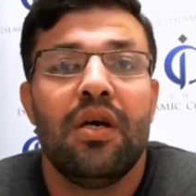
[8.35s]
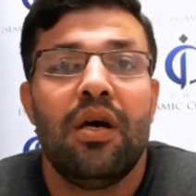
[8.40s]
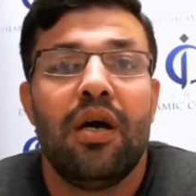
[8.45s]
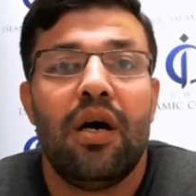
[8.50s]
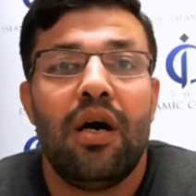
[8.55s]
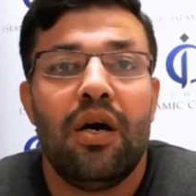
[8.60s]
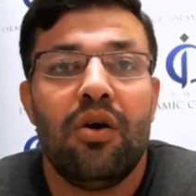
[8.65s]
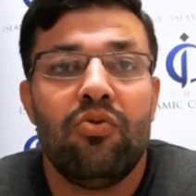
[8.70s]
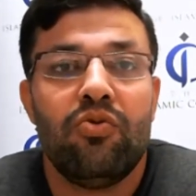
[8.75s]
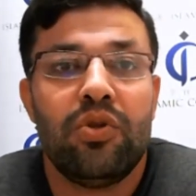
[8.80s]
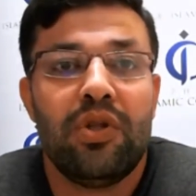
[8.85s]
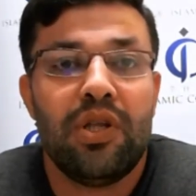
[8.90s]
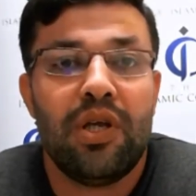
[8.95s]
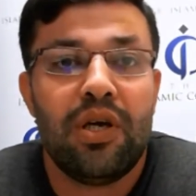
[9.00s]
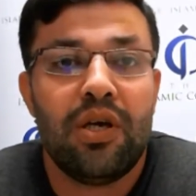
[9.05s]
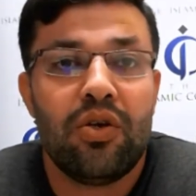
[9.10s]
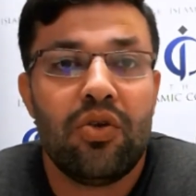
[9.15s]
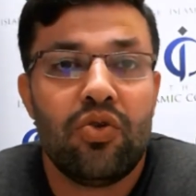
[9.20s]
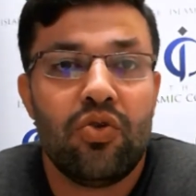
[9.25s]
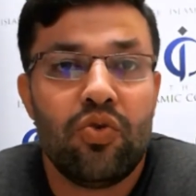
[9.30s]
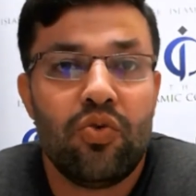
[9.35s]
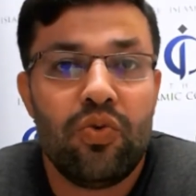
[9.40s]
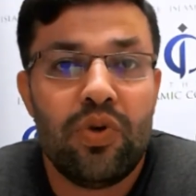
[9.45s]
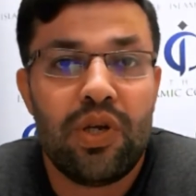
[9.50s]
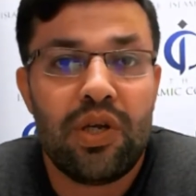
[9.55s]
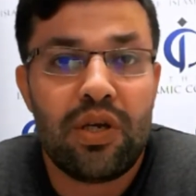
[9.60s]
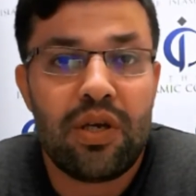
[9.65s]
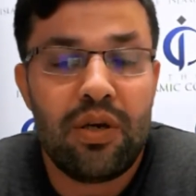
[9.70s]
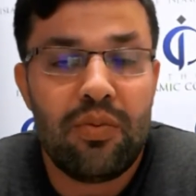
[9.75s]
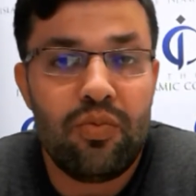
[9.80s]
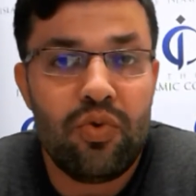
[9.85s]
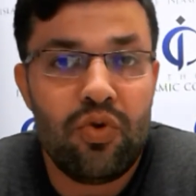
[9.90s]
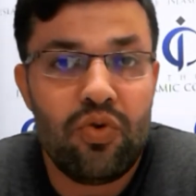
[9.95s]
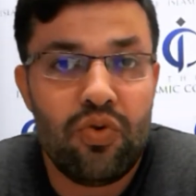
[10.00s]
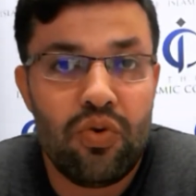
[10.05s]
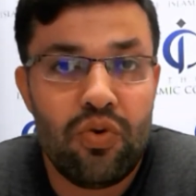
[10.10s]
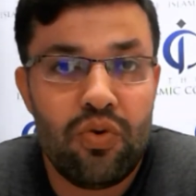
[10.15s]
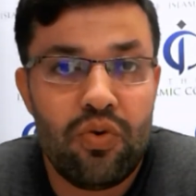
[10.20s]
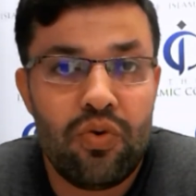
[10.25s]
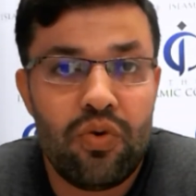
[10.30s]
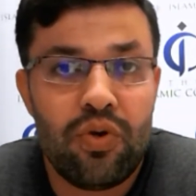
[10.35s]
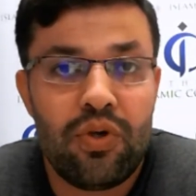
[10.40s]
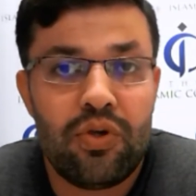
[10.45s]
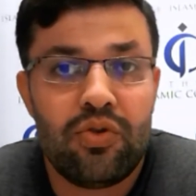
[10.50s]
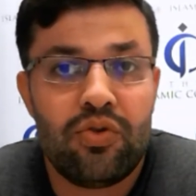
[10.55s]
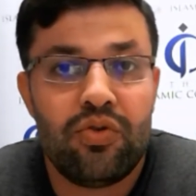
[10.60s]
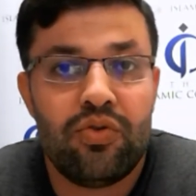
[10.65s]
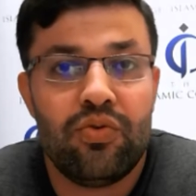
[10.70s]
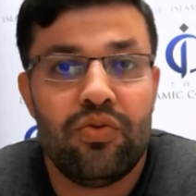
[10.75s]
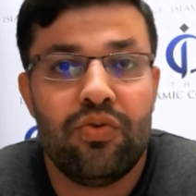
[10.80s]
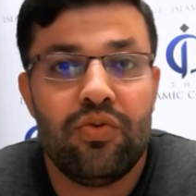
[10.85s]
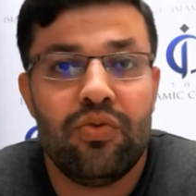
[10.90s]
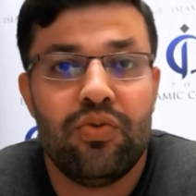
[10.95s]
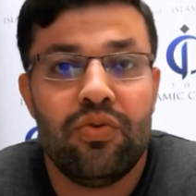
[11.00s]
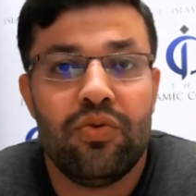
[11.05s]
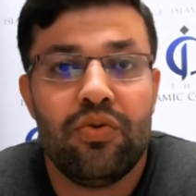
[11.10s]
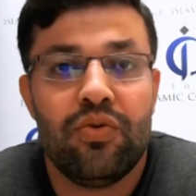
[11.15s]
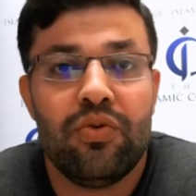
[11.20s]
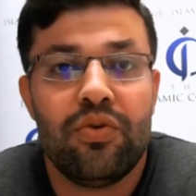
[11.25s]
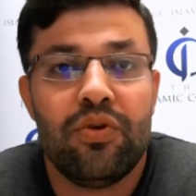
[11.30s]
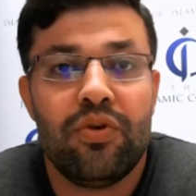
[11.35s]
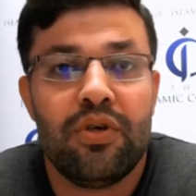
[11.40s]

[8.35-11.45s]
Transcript: I would like to welcome you all to